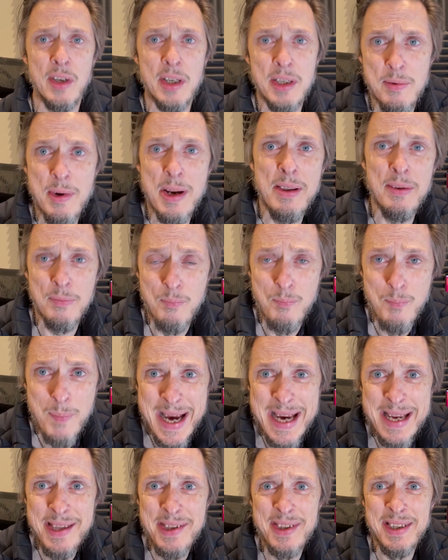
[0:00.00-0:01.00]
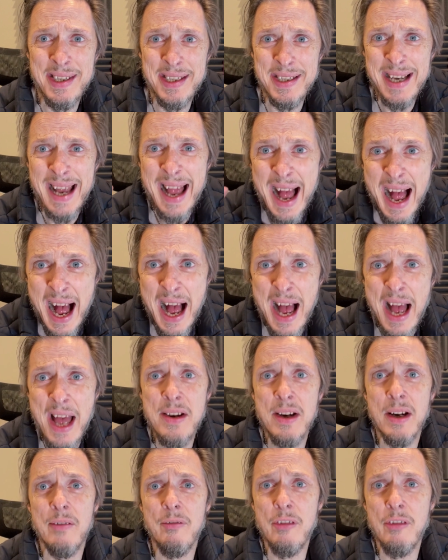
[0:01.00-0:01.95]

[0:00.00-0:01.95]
It just makes it harder